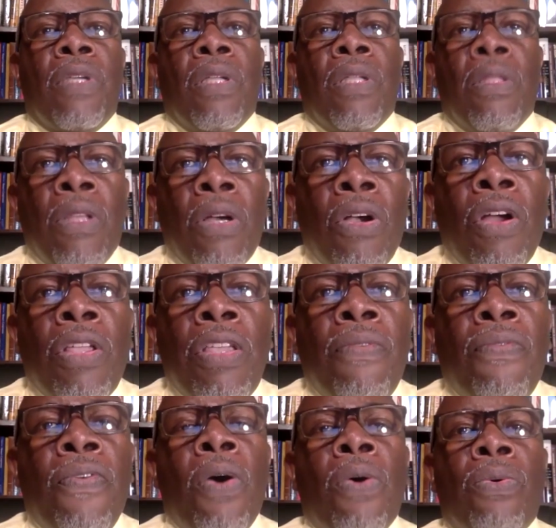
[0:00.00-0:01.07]
Look on your
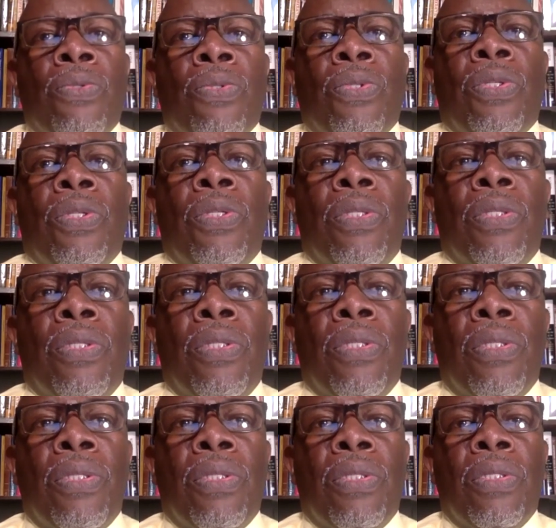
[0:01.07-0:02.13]
phones.
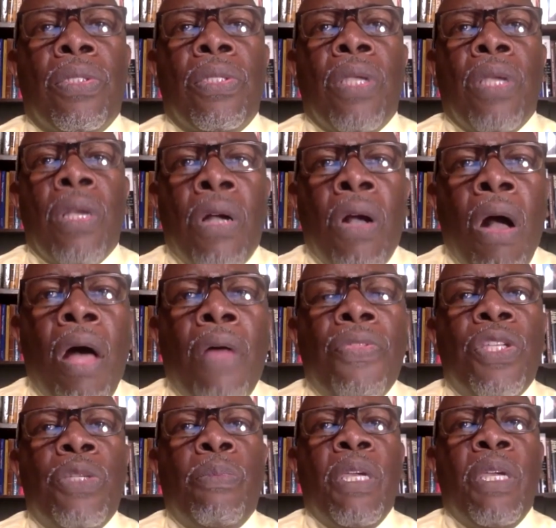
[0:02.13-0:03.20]
Call
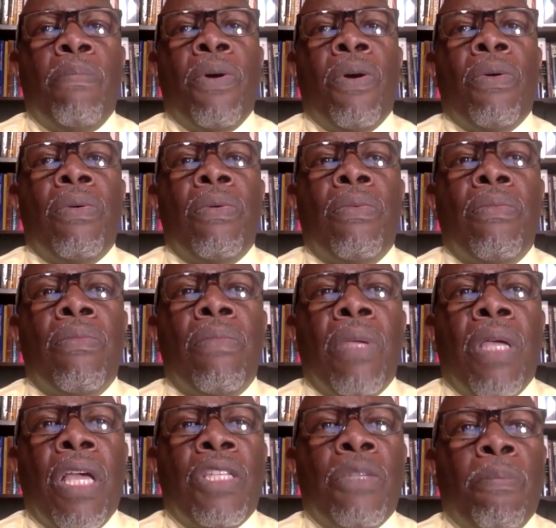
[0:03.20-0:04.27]
these people.
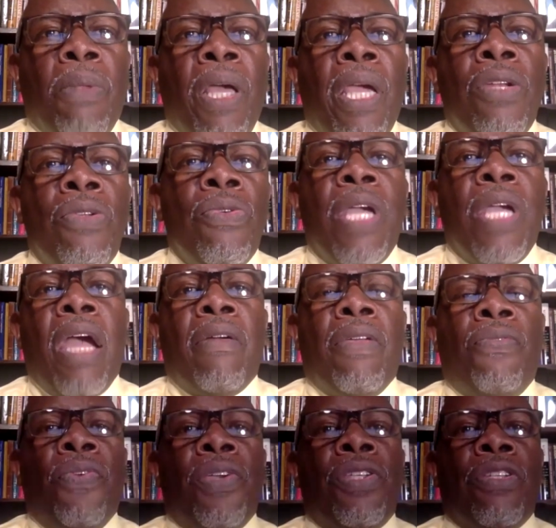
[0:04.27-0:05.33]
Explain who Gary
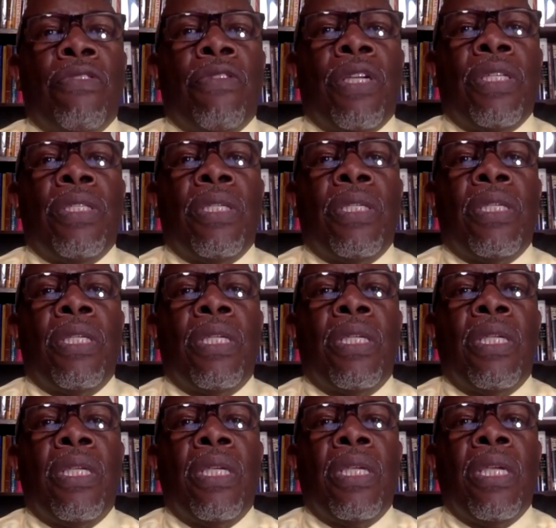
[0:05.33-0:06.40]
Fisher is.
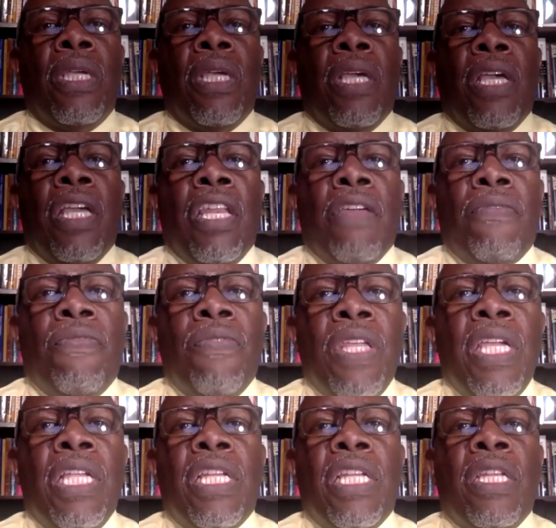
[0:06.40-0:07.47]
And if
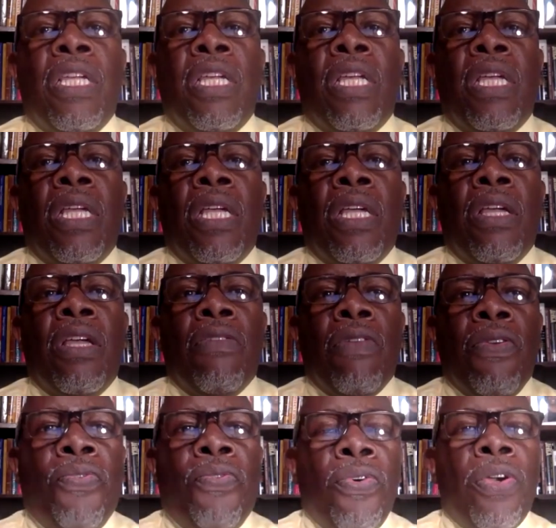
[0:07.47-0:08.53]
needed,
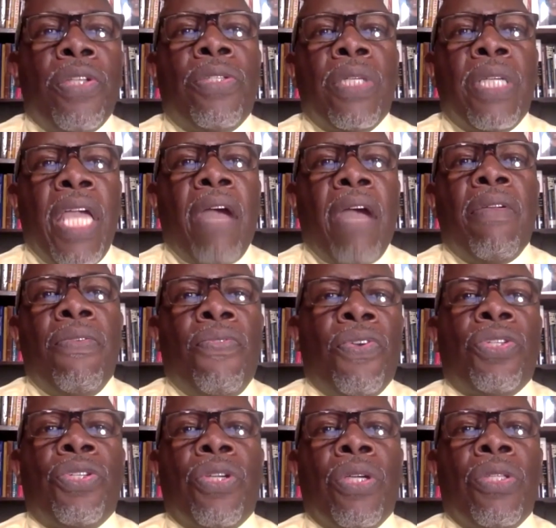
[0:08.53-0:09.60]
refer to
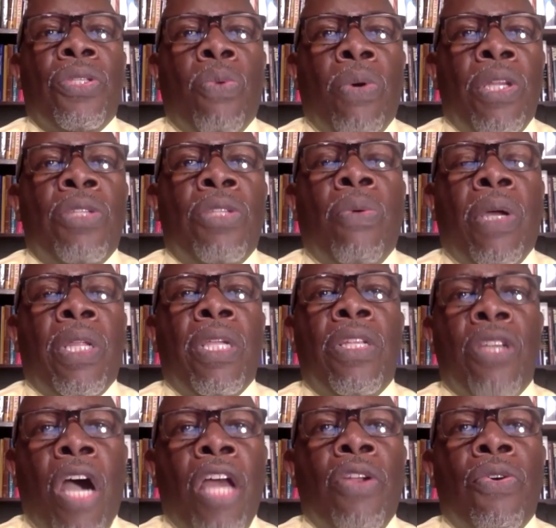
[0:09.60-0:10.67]

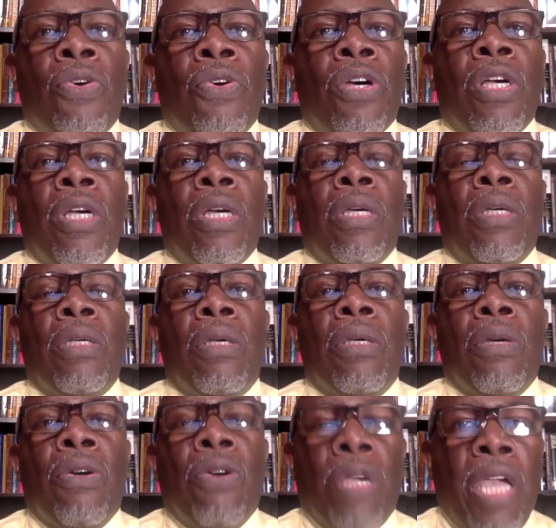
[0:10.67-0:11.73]
garyfisher2020.org
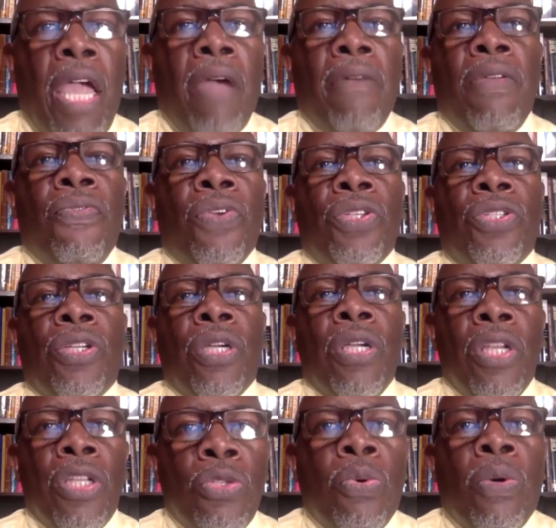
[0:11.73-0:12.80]
or
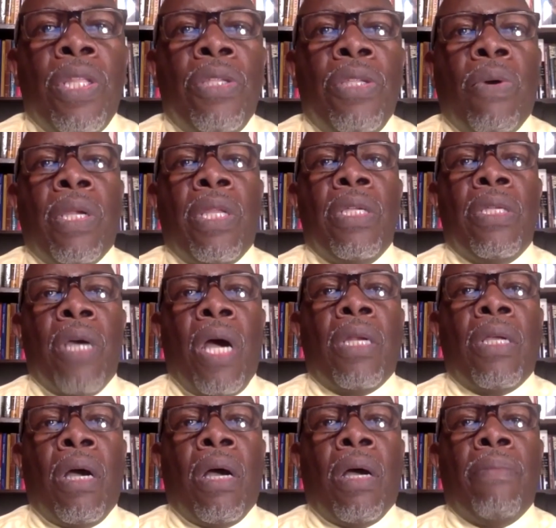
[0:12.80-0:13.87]

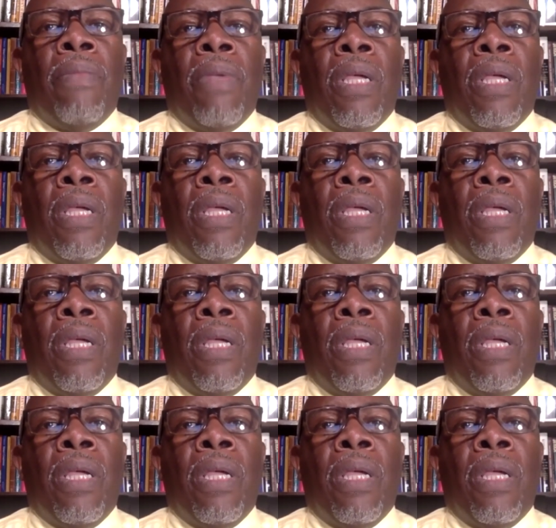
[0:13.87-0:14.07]
garyfisher2020.com